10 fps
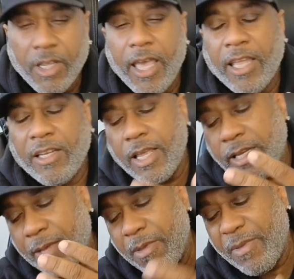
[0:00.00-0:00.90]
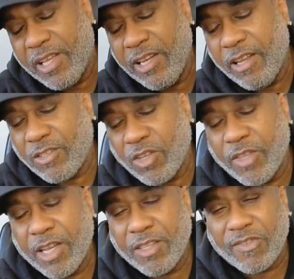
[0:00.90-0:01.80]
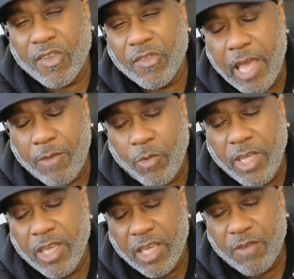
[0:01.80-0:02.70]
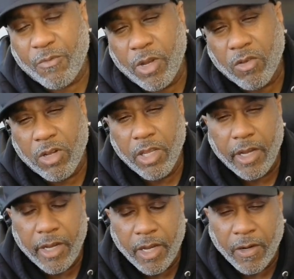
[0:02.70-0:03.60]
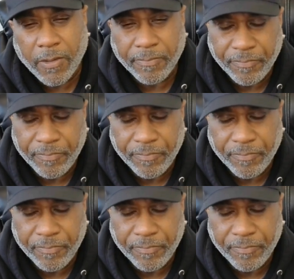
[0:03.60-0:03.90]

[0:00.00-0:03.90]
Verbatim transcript: and and let me be clear so that so that we can get real clear here.